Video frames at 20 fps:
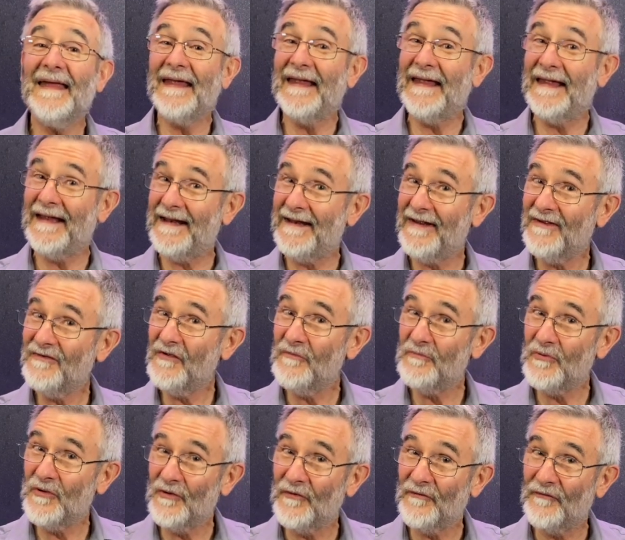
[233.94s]
It is a
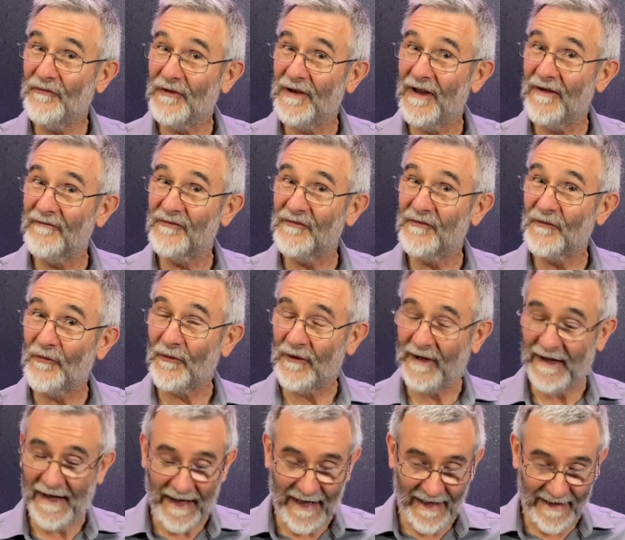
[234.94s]
beautiful love
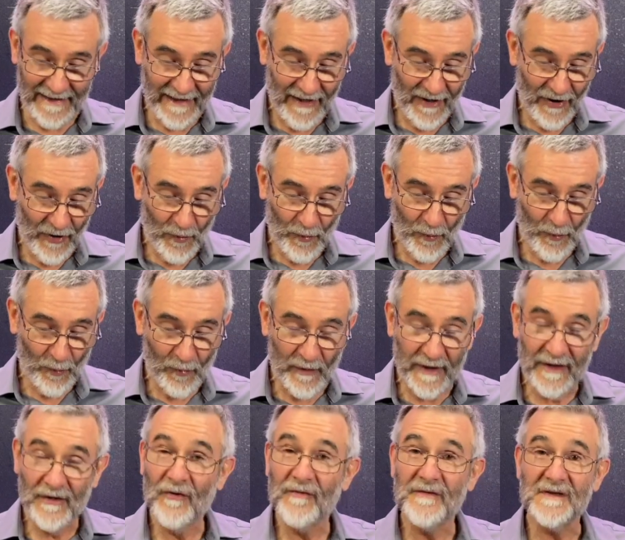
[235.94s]
story, and
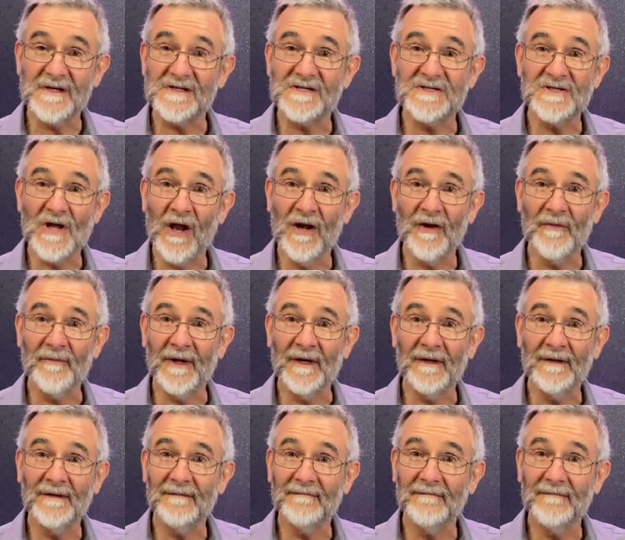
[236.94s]
we know that
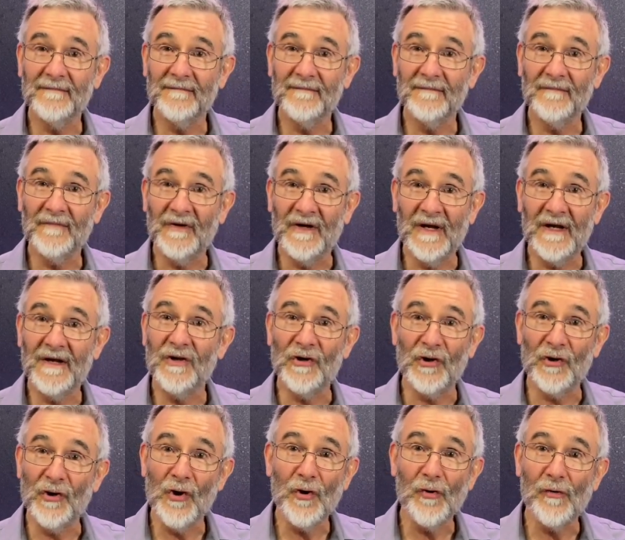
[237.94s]
Solomon
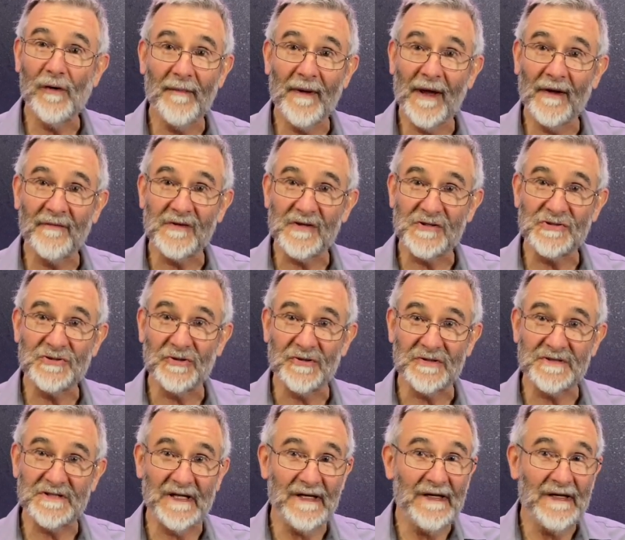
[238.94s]
didn't know about the church.